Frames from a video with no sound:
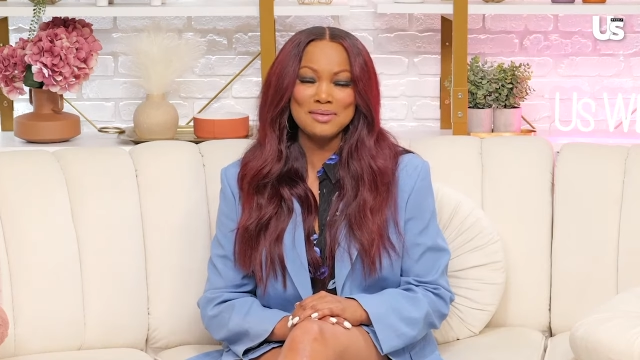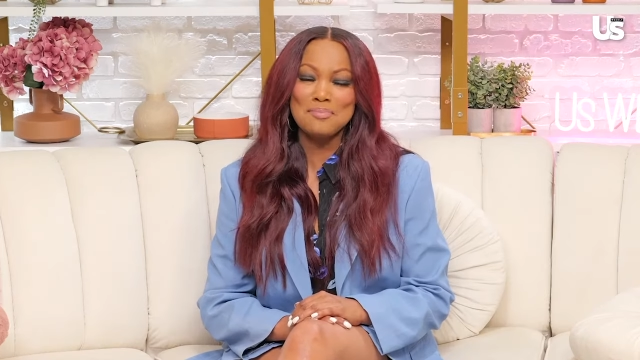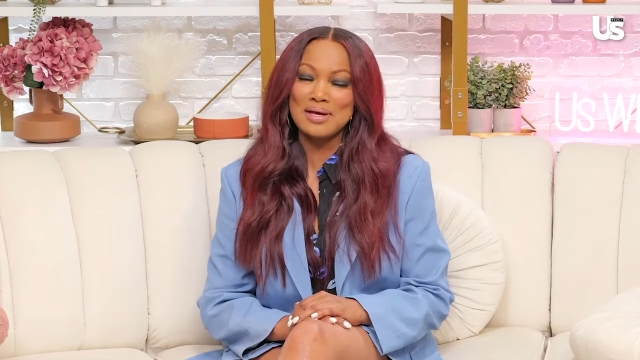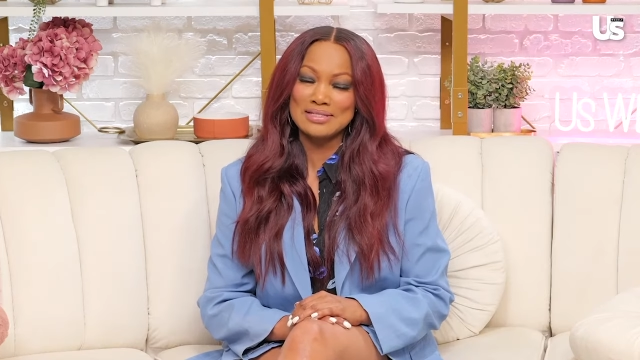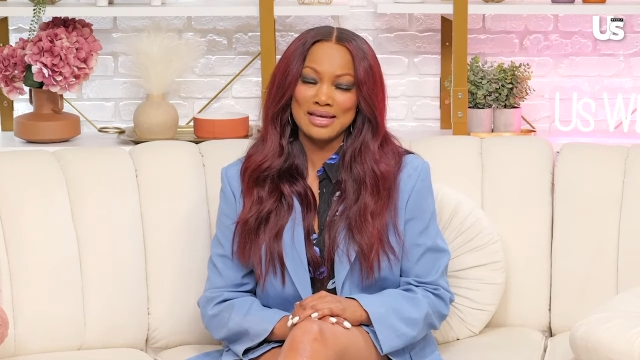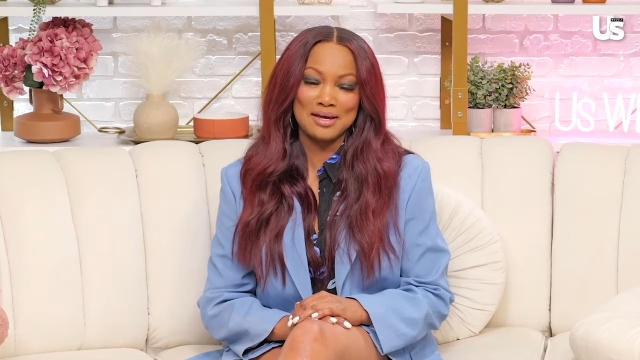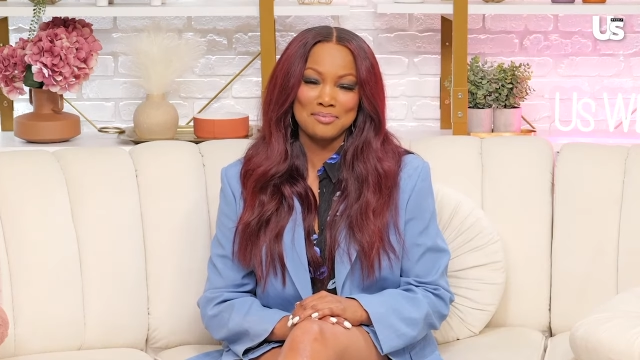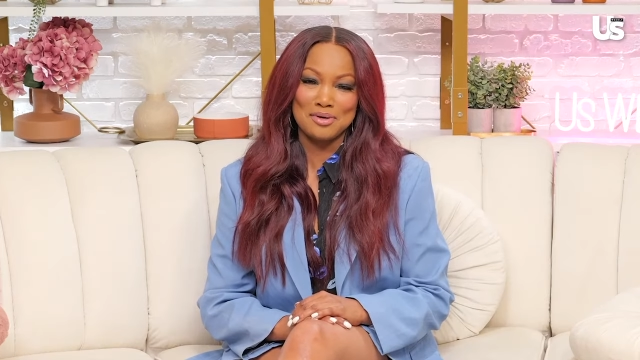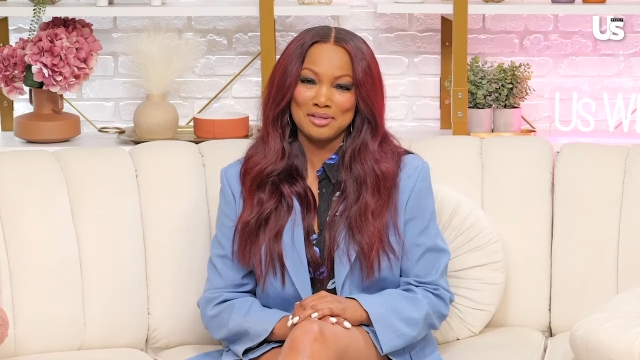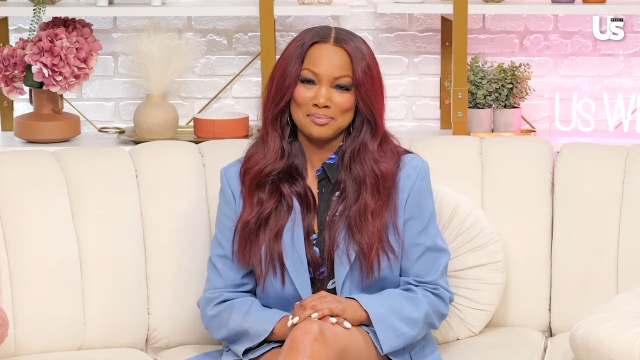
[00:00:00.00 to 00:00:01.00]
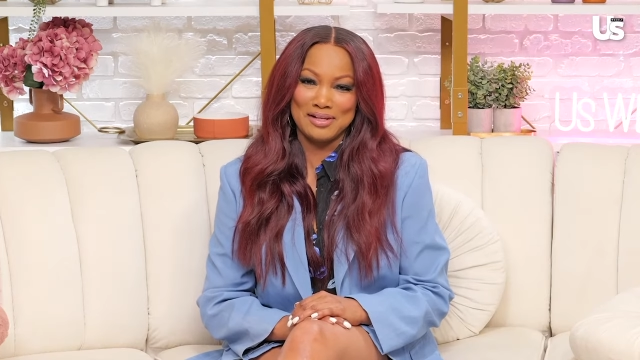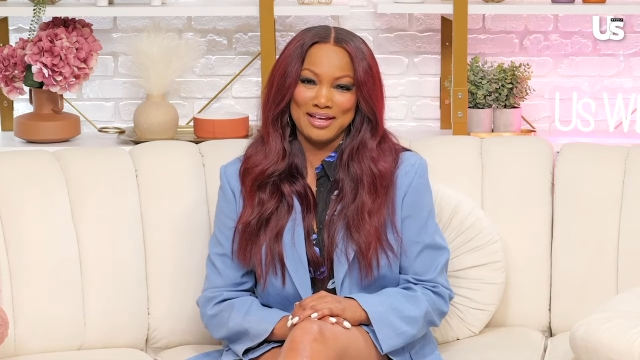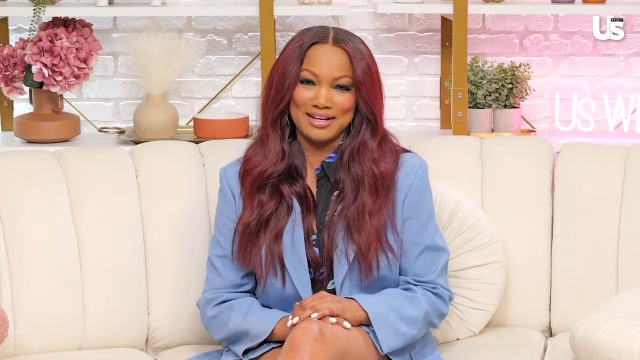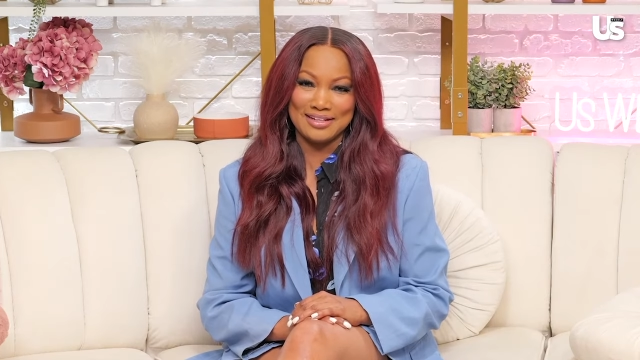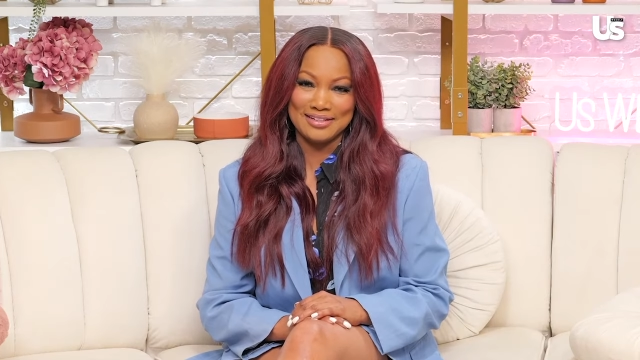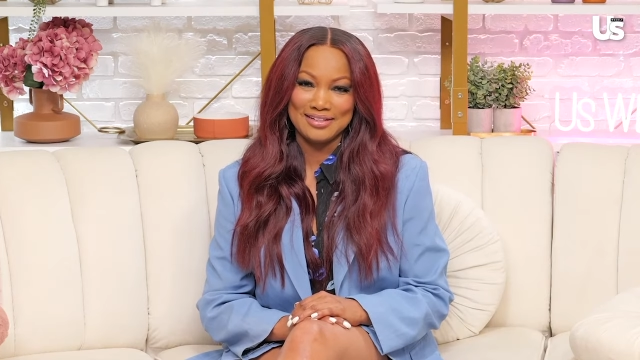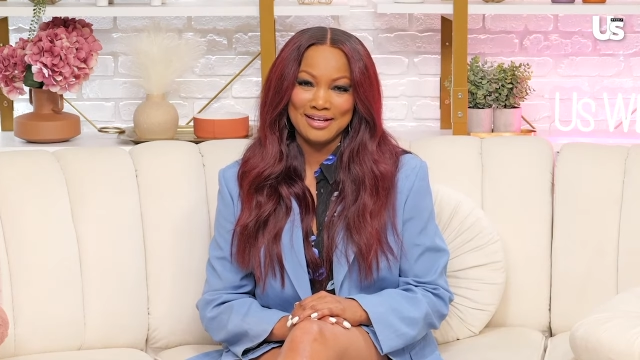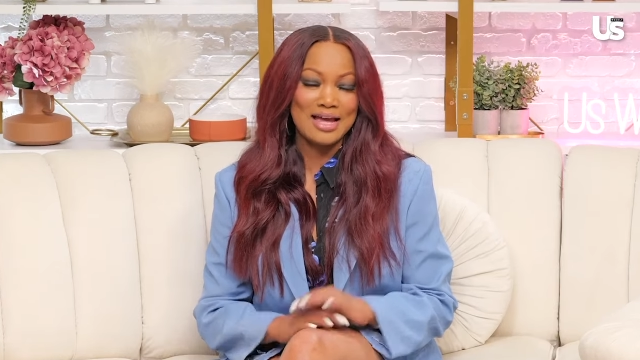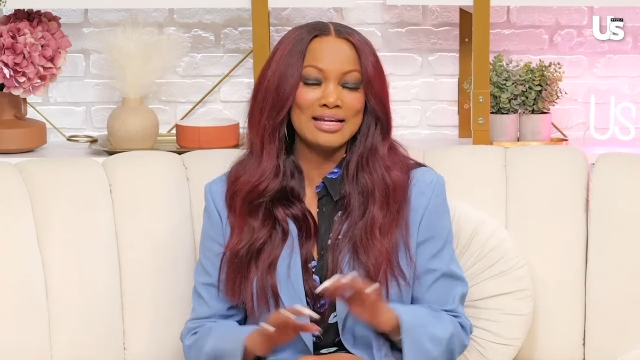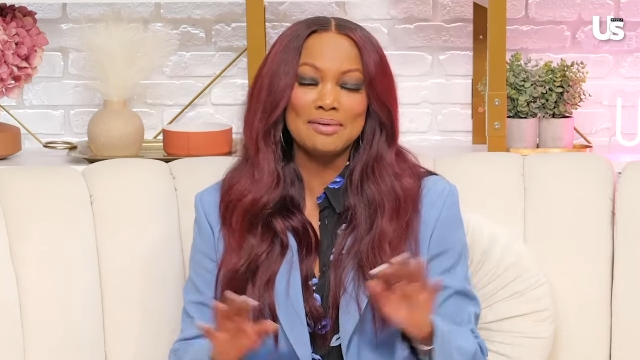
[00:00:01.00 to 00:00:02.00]
It's the best ham on the planet.
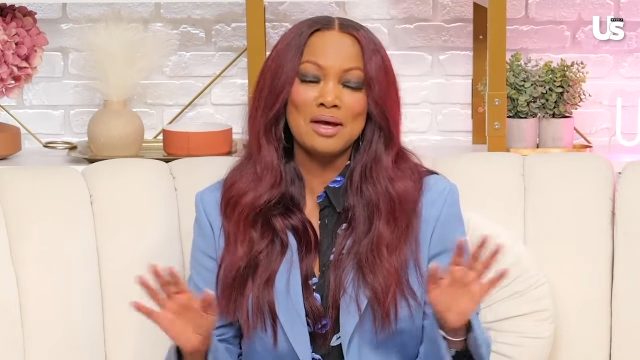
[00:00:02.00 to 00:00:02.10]
And